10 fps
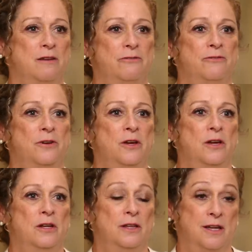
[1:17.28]
of
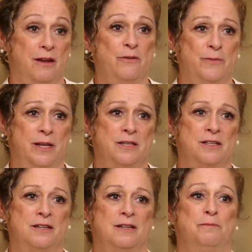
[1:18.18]
the
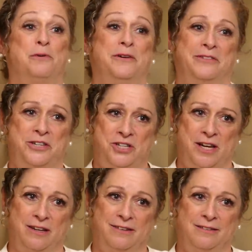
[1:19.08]
government
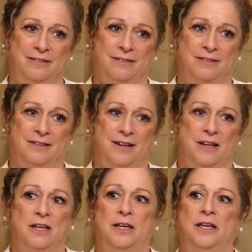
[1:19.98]
privileging
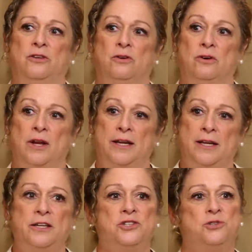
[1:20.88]
either an
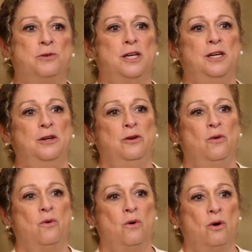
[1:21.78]
industry
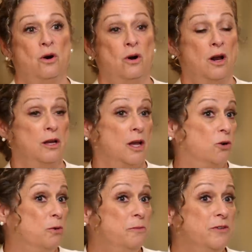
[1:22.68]
or a
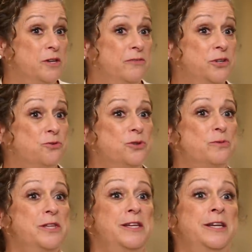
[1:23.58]
group of
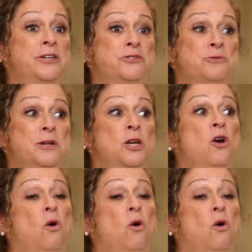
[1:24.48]
individuals within an industry,